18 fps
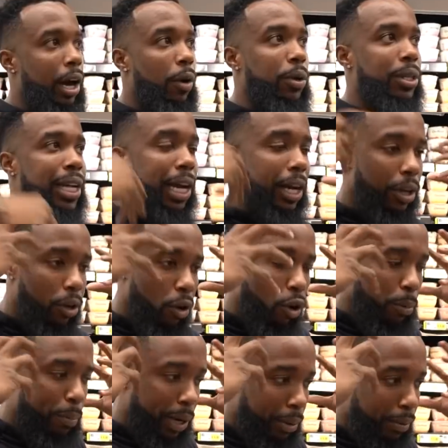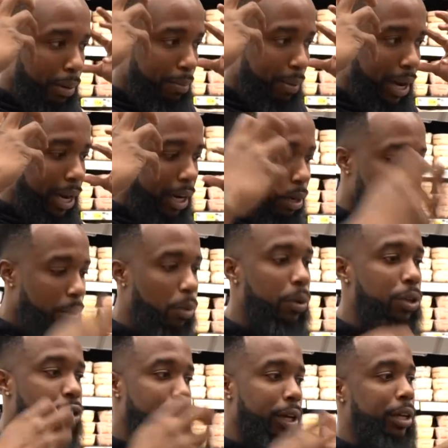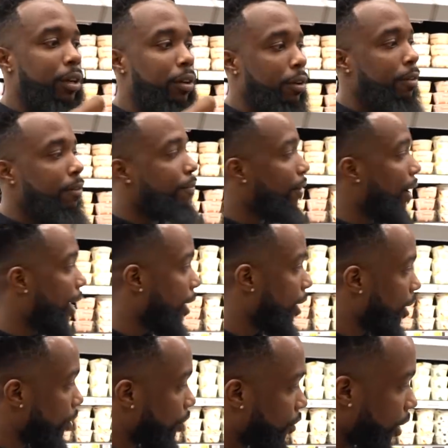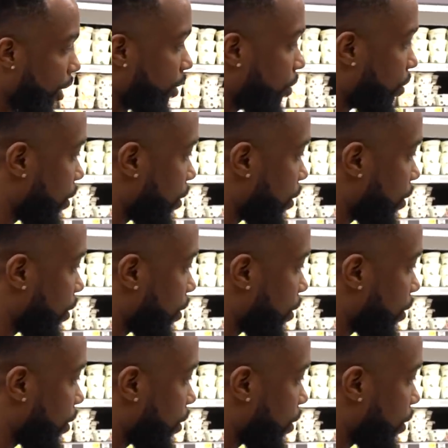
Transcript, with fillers: always got a goal back in my mind. I'm always trying to fight it and chase